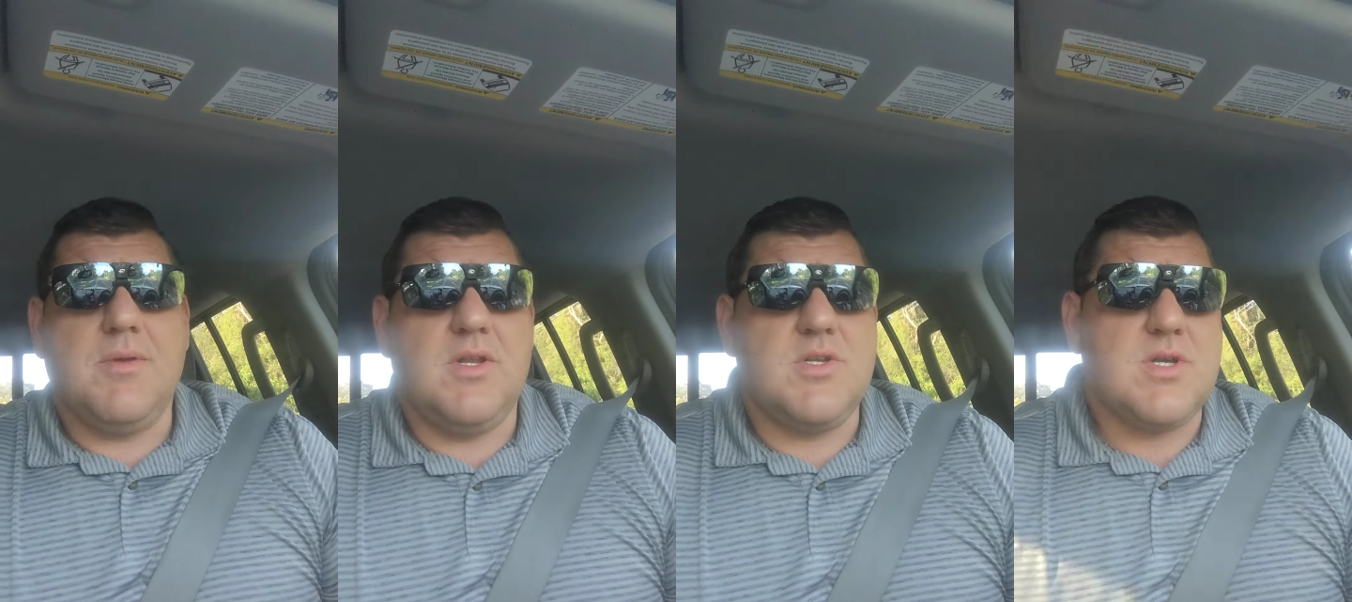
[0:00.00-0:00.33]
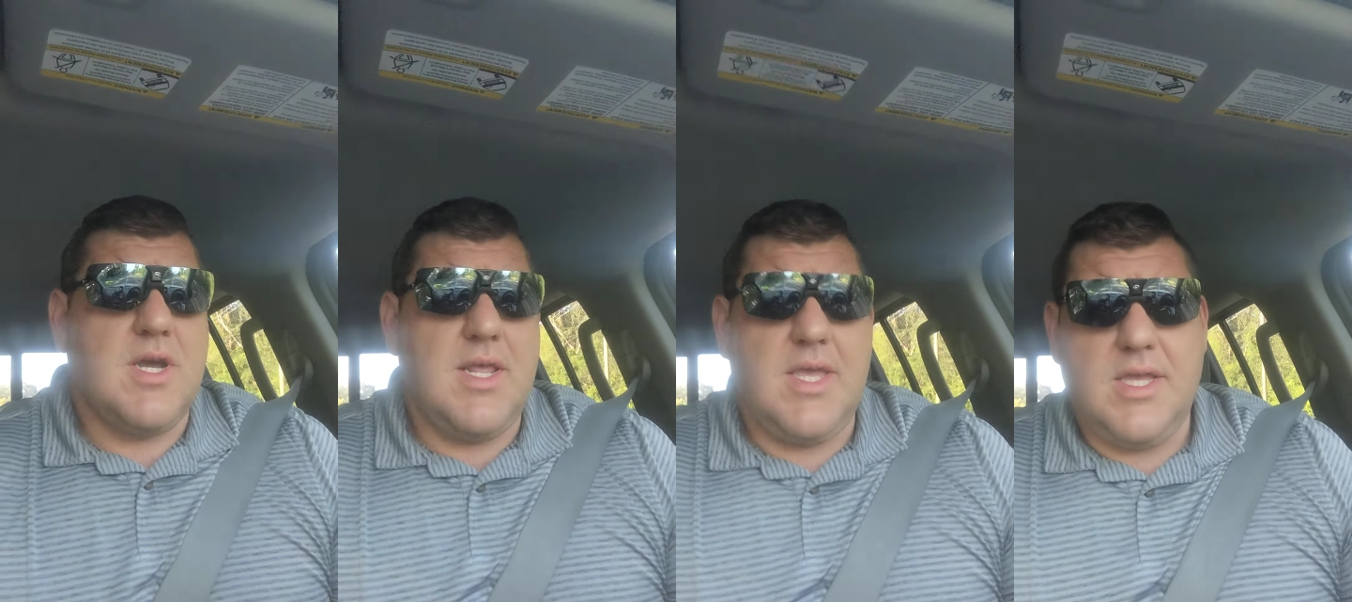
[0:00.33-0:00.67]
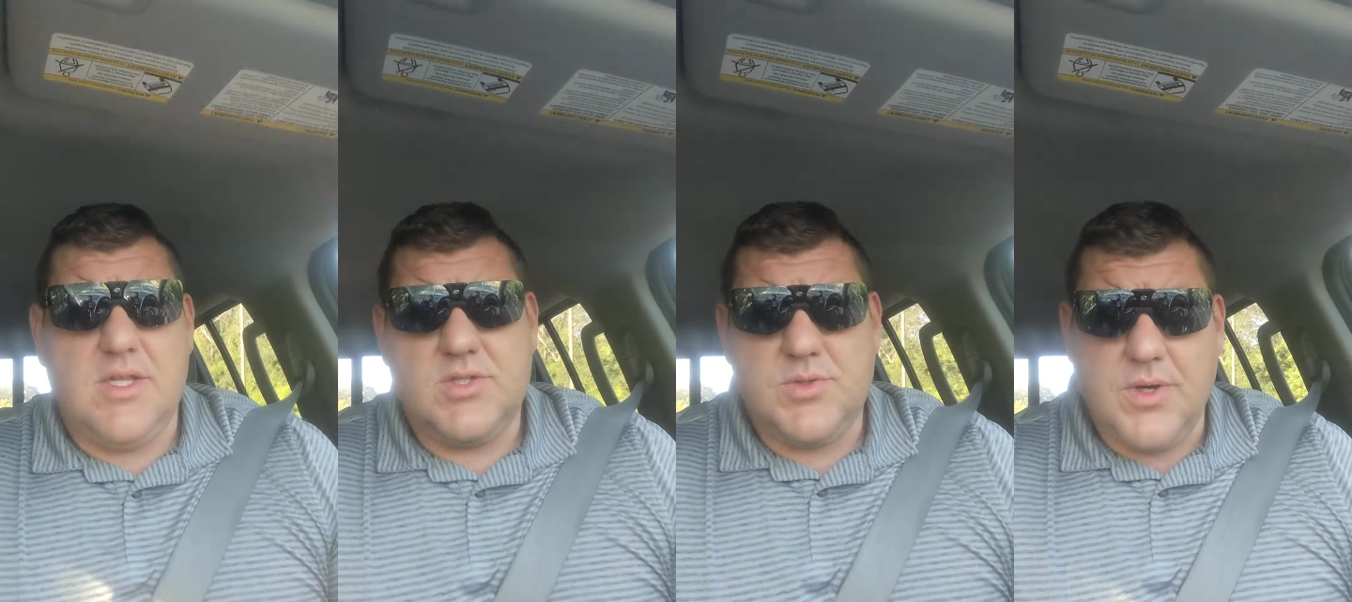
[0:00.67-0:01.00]
gonna try to
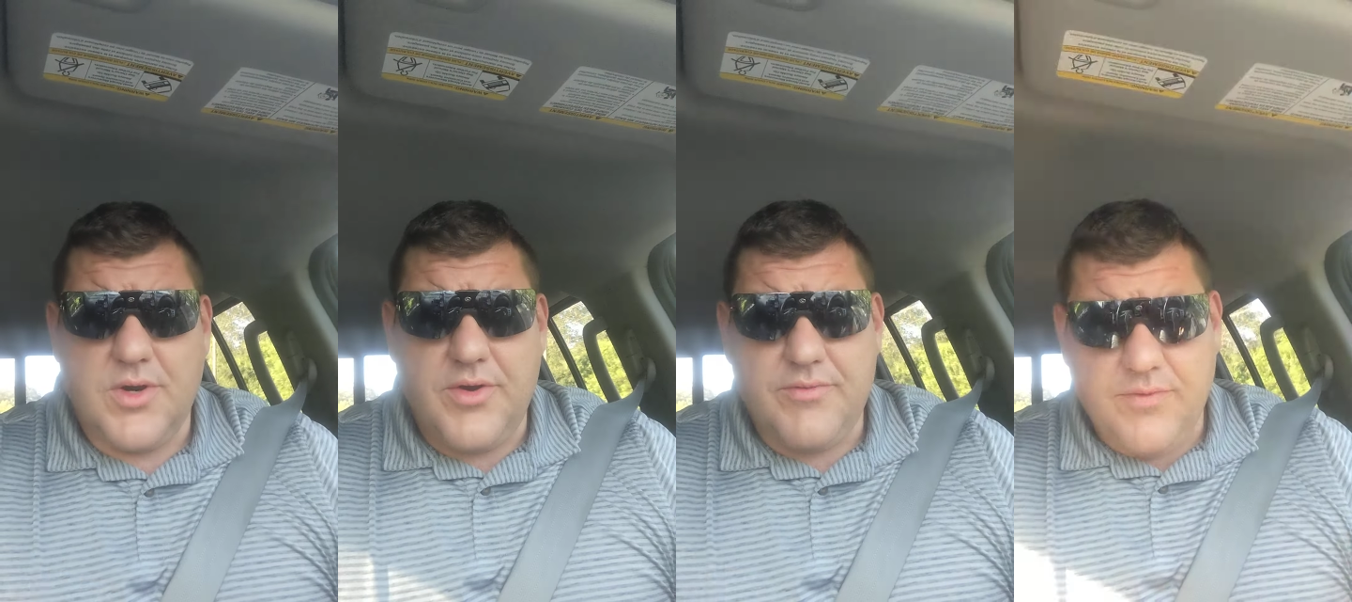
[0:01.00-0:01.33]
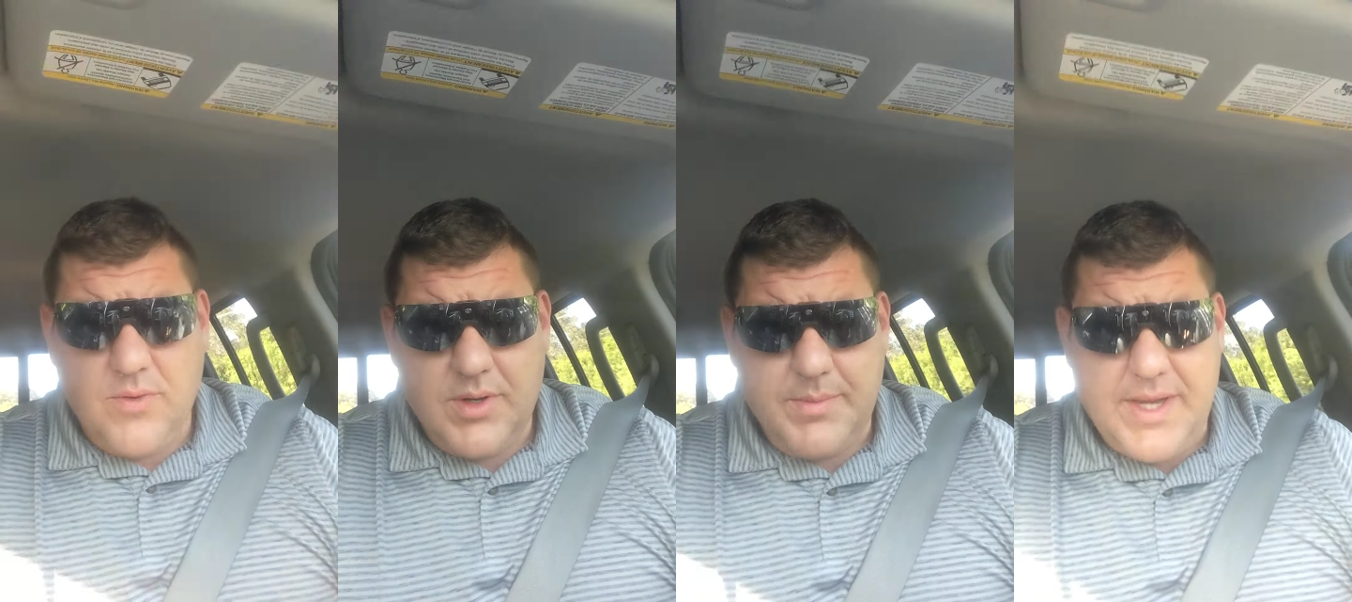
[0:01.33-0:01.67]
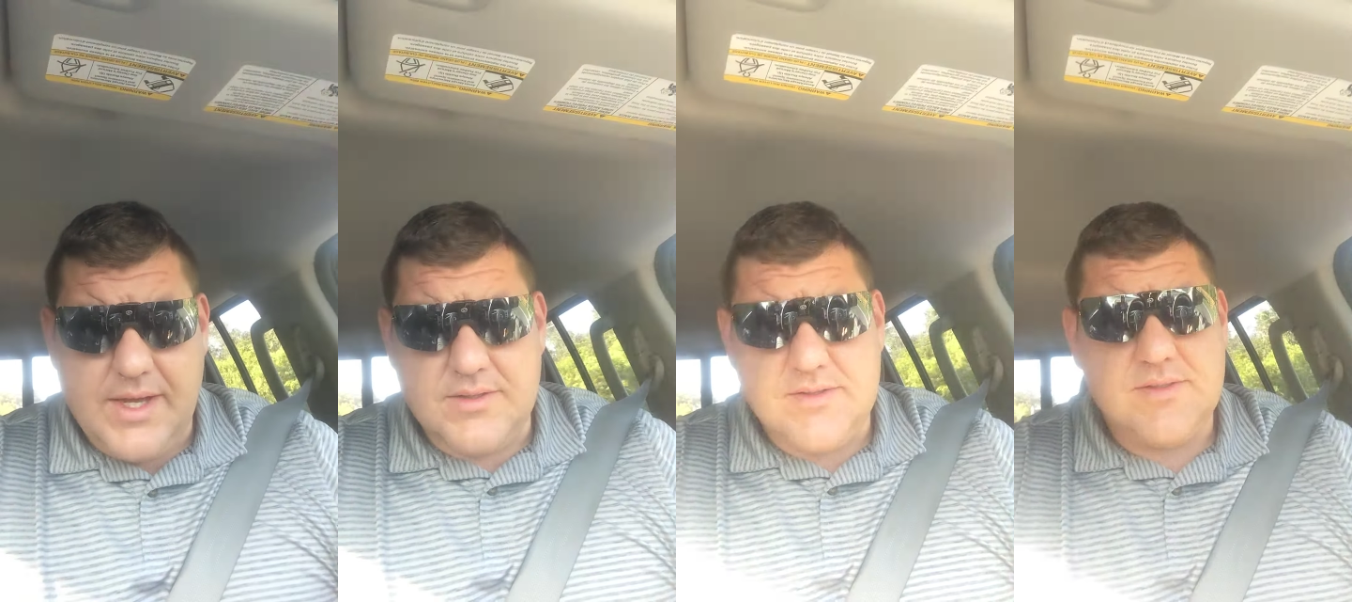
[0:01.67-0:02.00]
hit two hundred forty
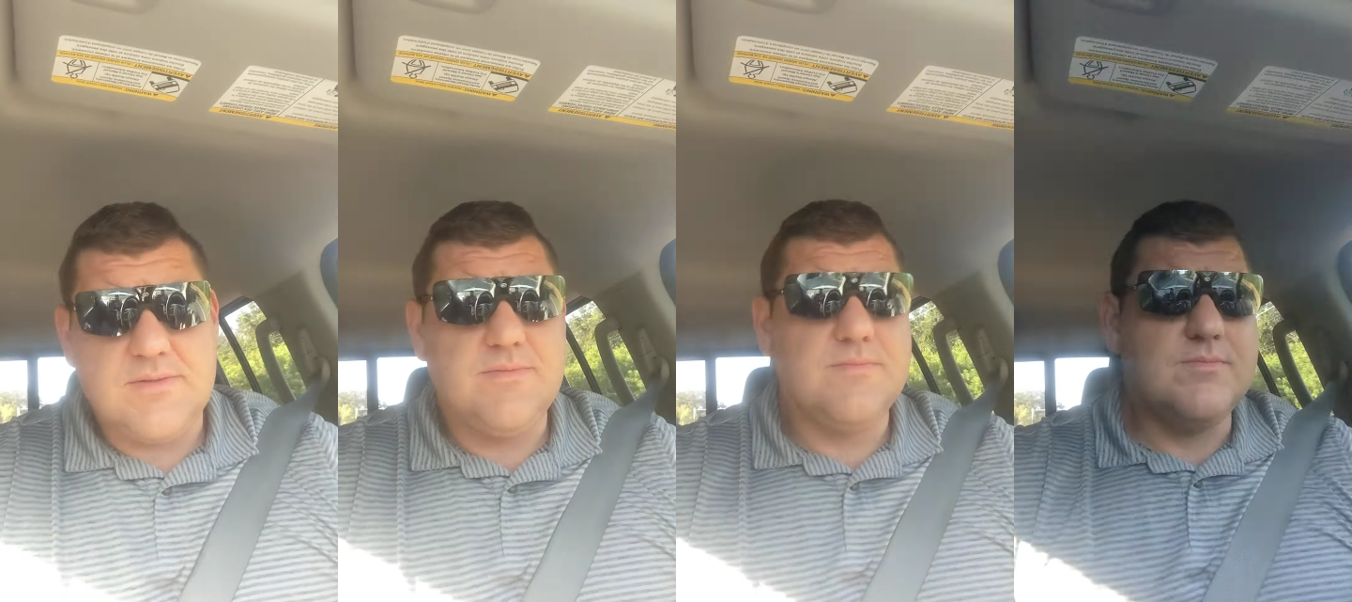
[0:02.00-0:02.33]
pounds.